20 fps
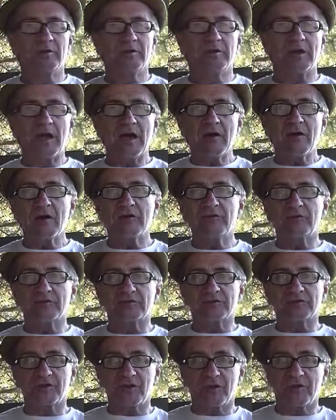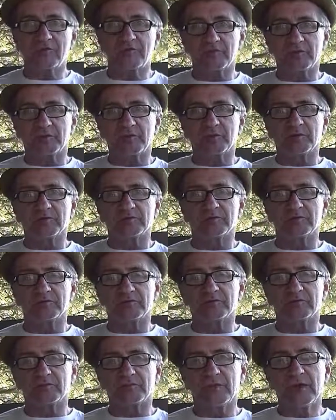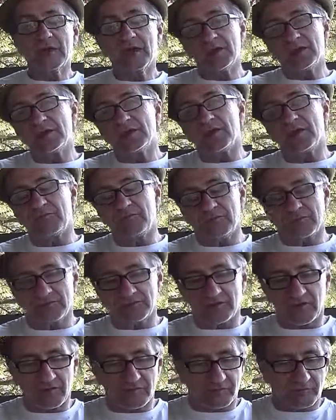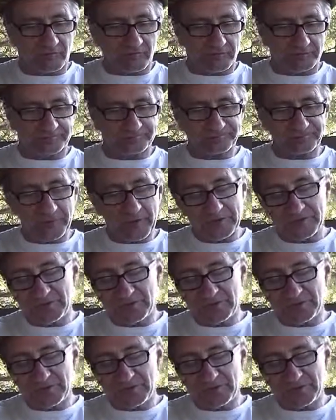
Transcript: now I feel sorry for the person. And I did, I felt sorry for him. I